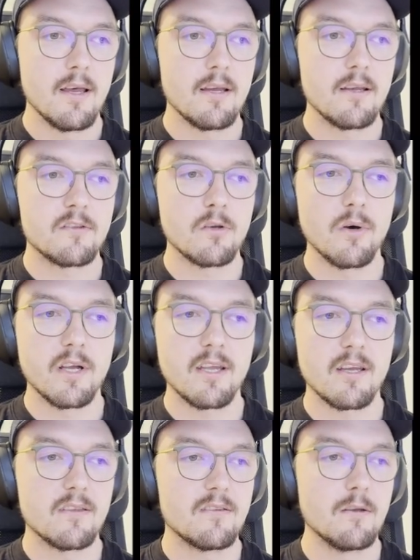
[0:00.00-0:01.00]
So I
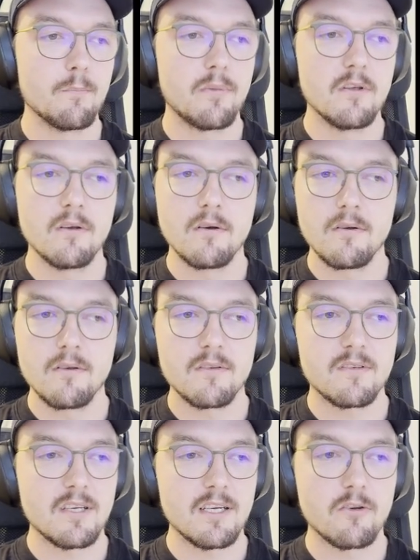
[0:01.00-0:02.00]
can simply
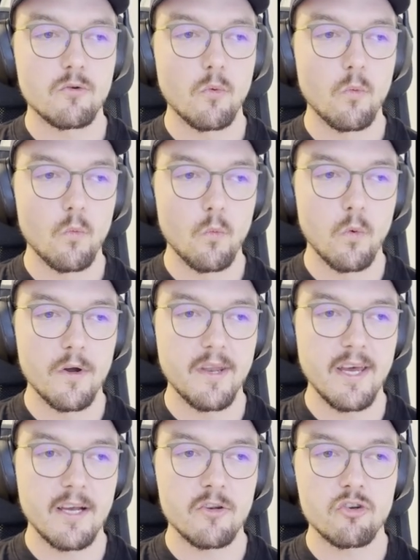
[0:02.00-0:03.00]
send
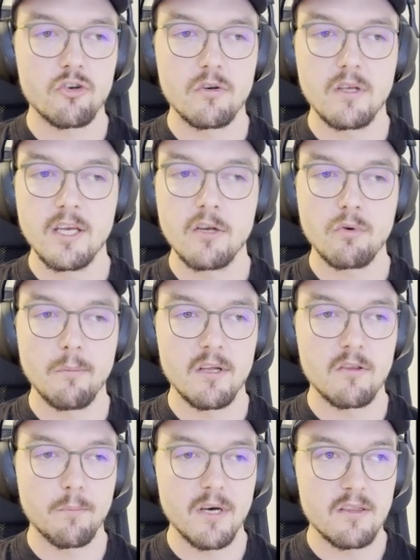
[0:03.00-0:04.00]
one action
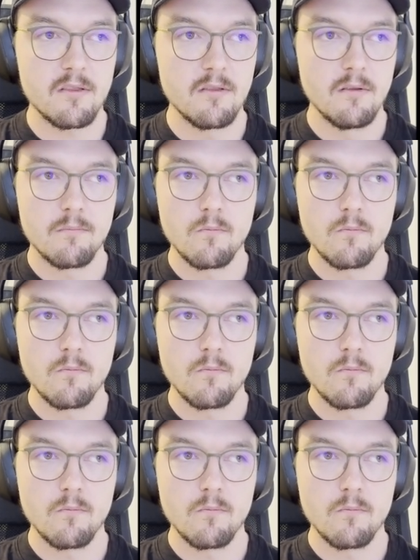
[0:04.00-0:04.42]
increment button,